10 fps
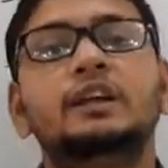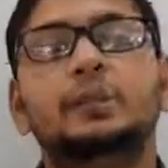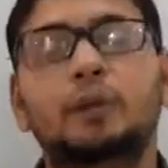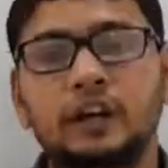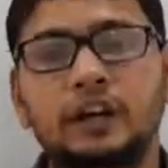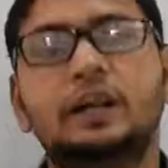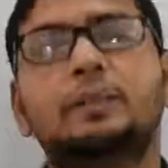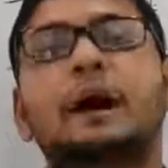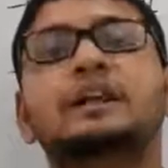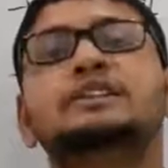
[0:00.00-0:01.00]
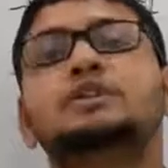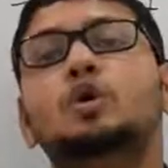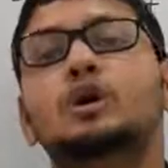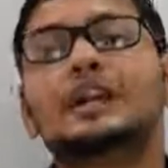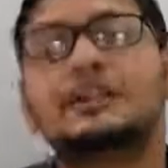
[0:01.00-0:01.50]
the political parties
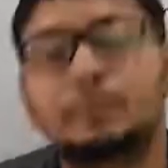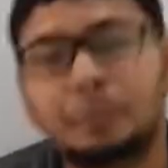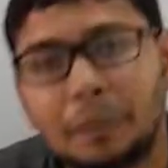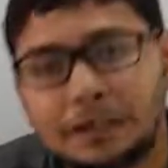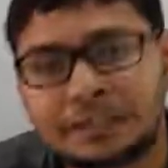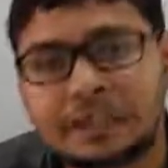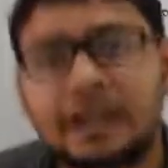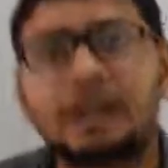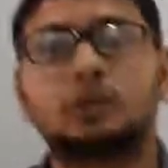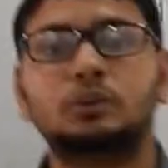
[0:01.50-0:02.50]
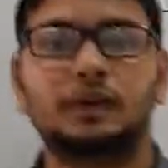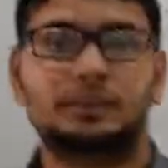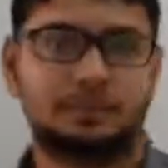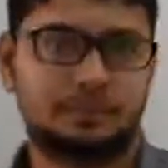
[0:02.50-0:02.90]
don't give much ticket to them,